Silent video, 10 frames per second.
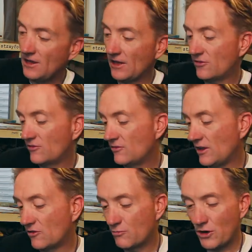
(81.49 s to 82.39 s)

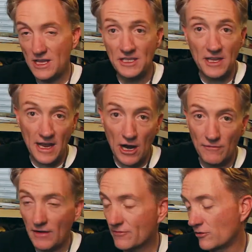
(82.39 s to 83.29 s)
It's pretty easy to take care
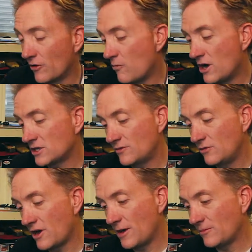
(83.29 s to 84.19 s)
of. I've thrown it in the wash a few
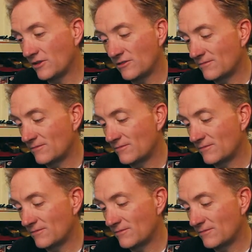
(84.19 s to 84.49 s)
times.